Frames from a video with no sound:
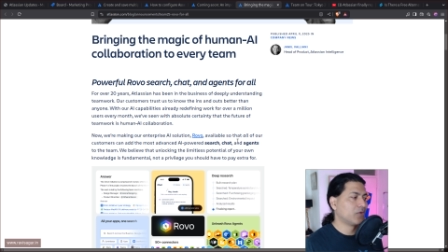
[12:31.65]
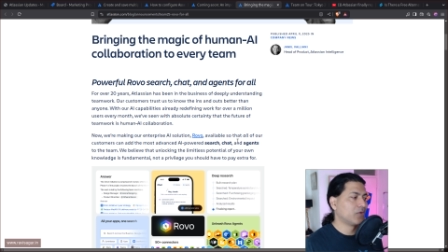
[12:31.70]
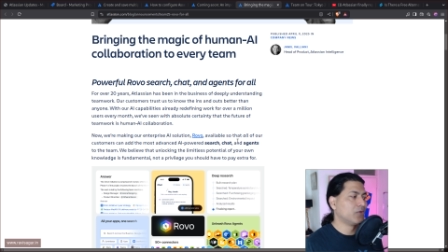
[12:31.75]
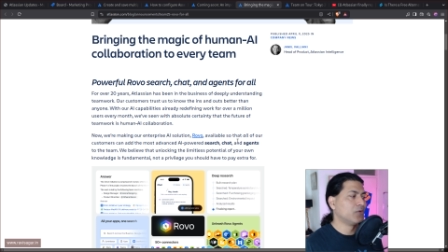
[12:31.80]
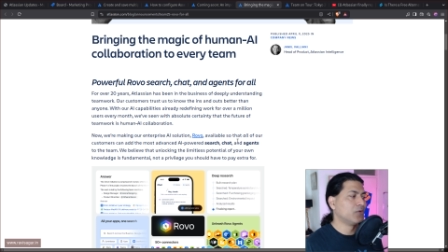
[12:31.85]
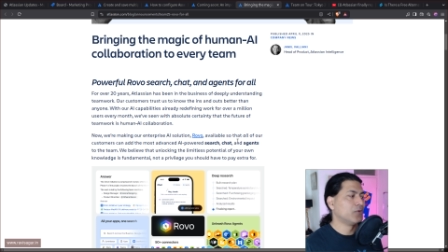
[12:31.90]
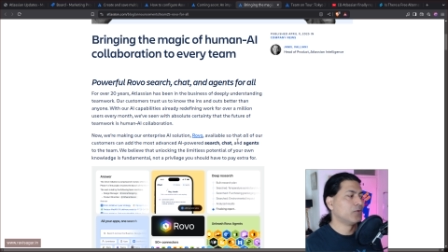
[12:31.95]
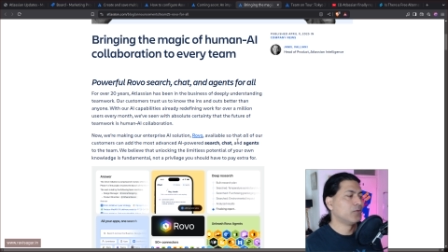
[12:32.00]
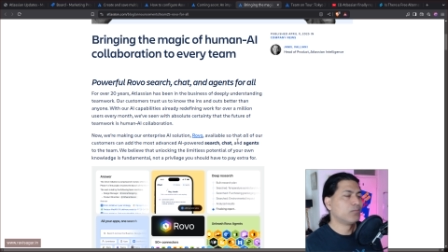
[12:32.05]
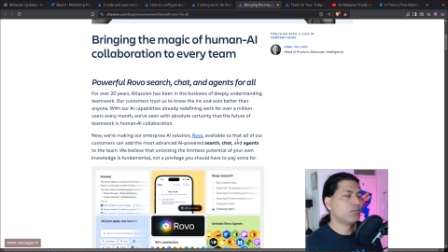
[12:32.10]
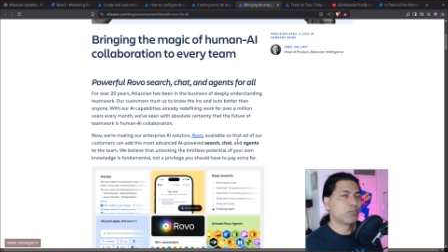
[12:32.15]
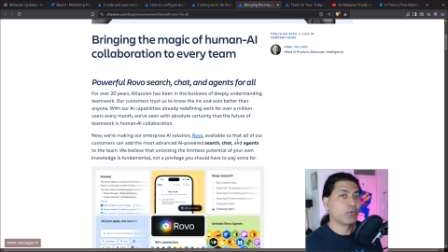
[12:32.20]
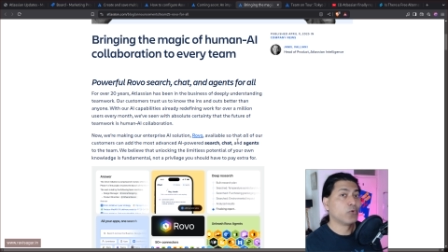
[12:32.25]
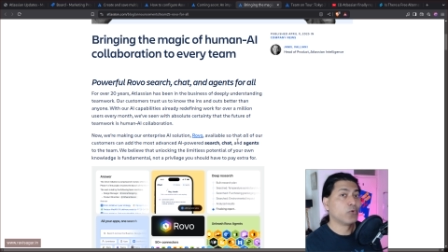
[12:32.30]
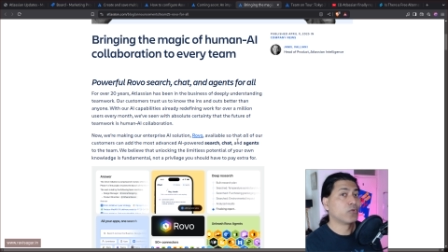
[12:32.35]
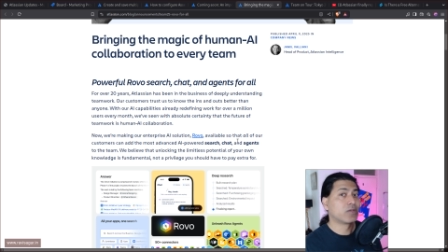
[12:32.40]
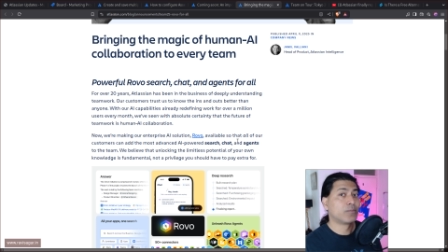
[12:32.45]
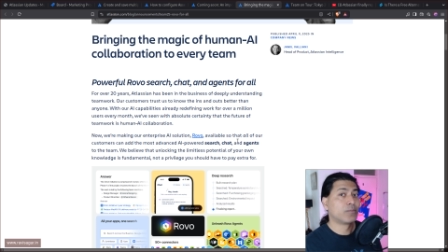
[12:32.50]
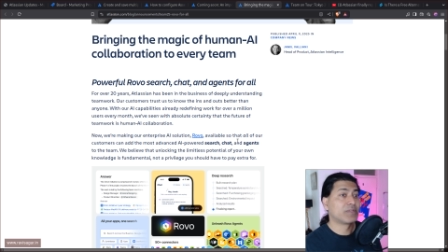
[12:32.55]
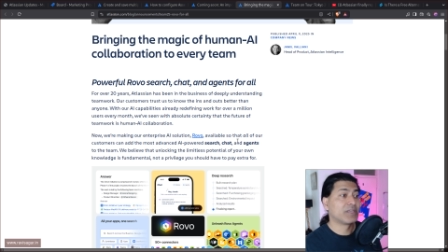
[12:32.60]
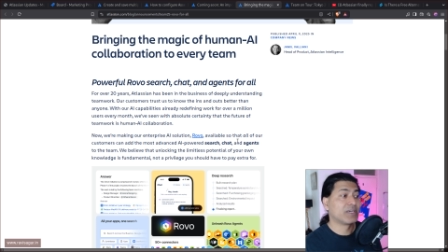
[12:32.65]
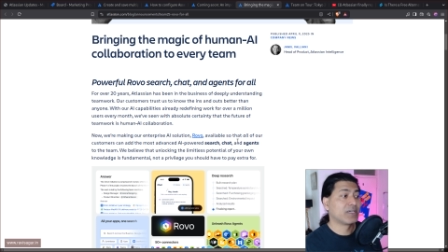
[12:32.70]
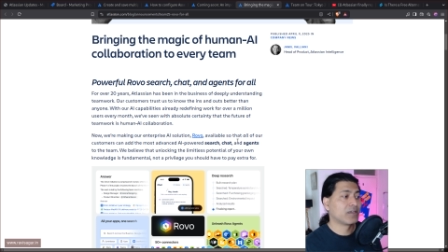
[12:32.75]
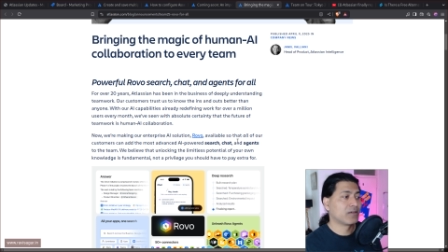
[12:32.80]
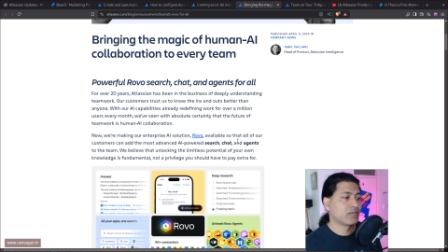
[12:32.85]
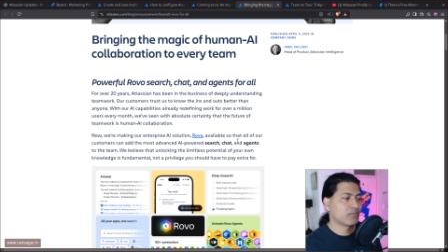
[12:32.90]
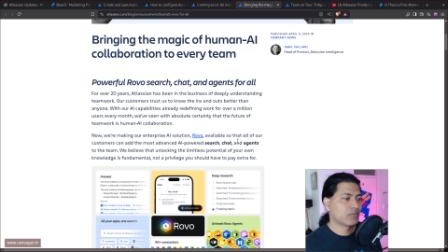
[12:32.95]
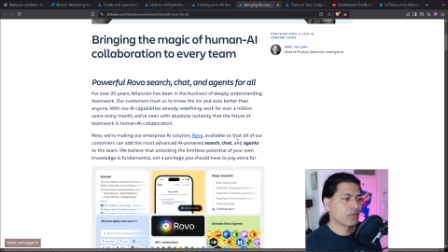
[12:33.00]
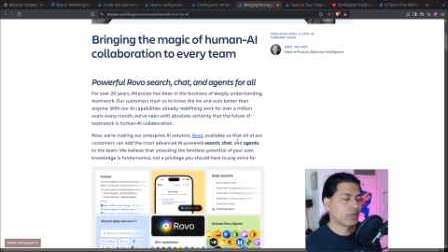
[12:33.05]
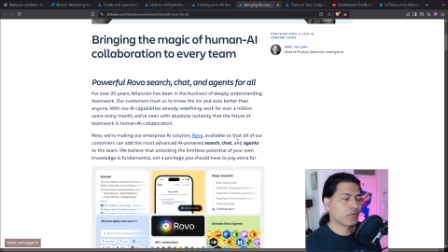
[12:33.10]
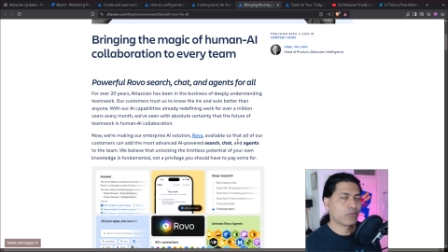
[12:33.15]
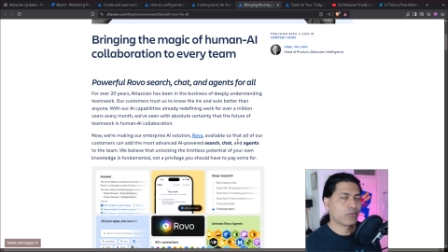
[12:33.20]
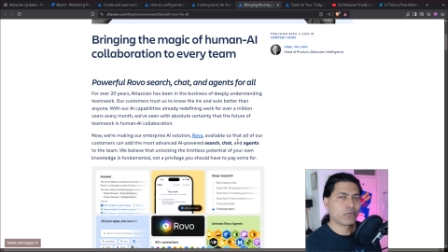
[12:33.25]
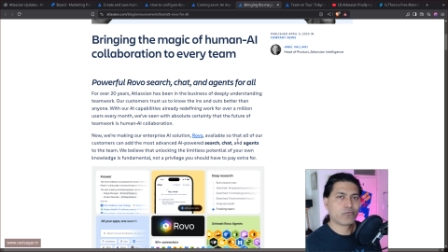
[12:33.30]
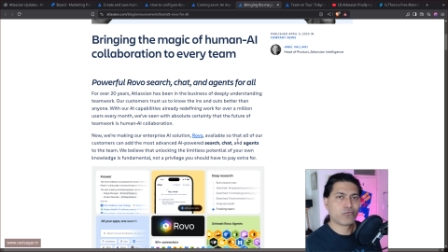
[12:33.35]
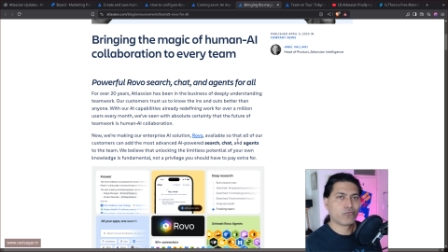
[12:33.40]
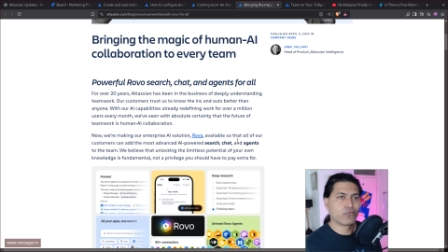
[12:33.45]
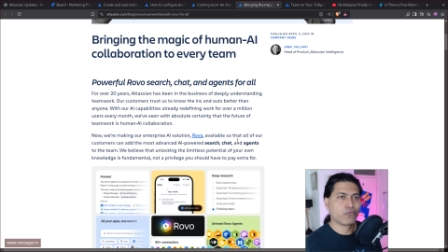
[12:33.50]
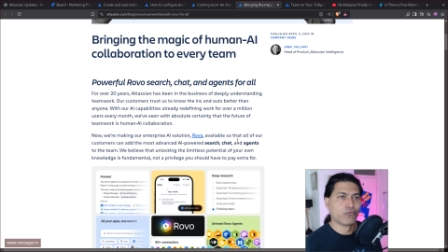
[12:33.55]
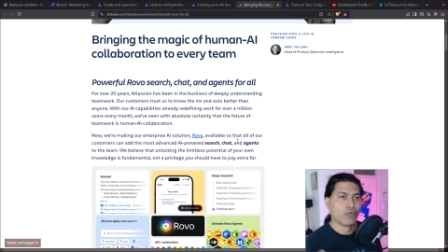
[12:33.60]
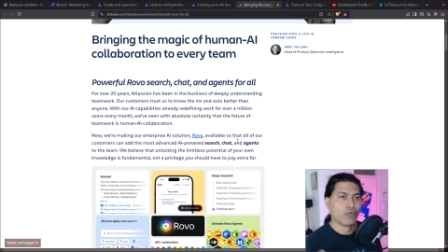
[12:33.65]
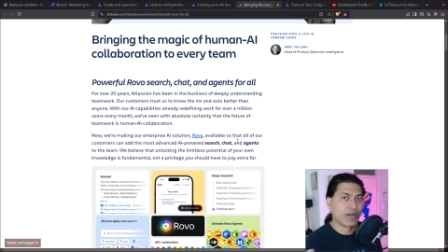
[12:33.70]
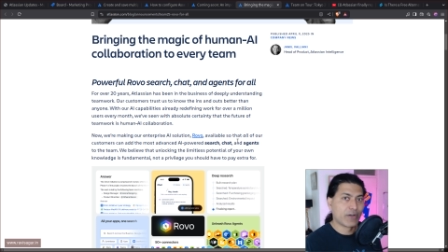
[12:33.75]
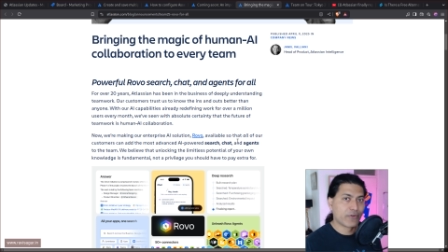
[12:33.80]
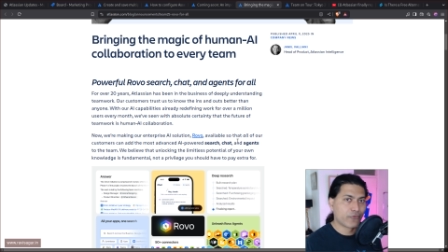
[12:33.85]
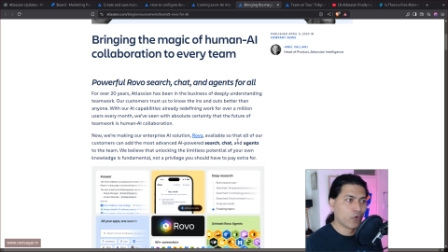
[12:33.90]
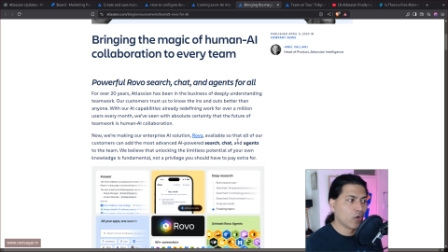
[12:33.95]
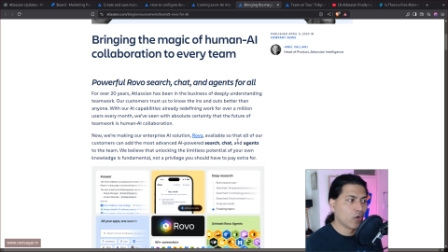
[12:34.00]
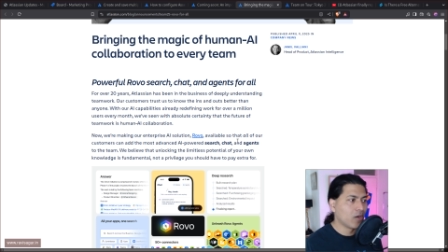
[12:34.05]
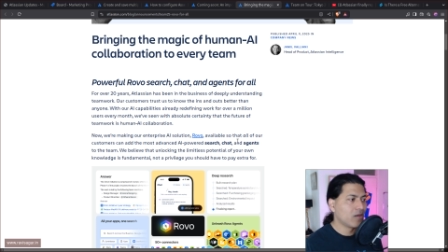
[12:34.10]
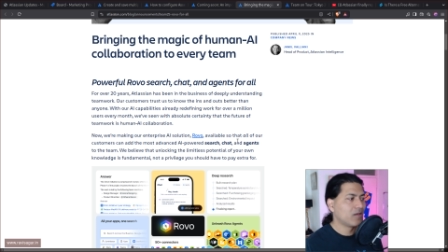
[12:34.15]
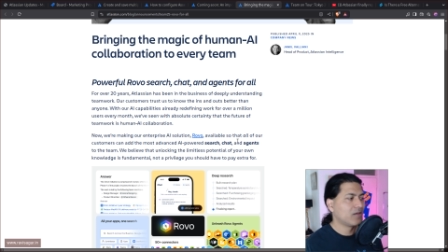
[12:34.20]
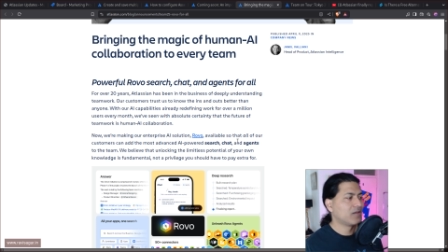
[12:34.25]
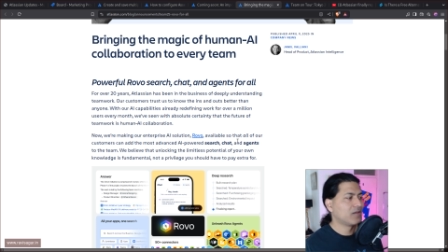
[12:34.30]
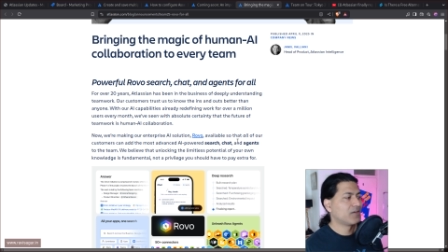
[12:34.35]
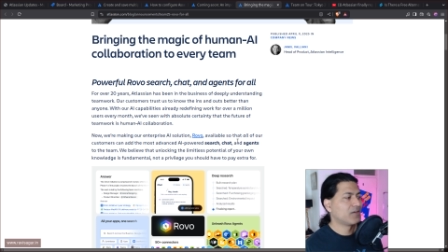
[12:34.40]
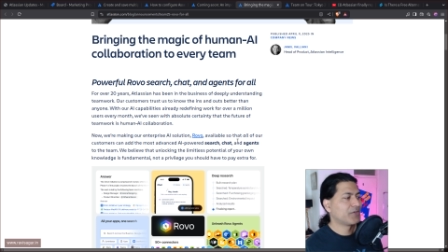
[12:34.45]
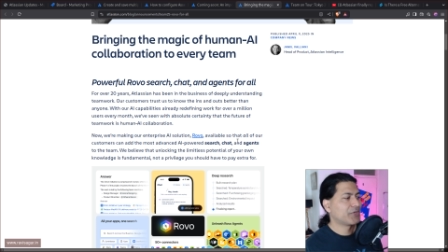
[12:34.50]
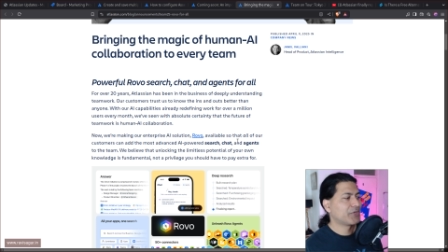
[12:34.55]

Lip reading: to do something wonderful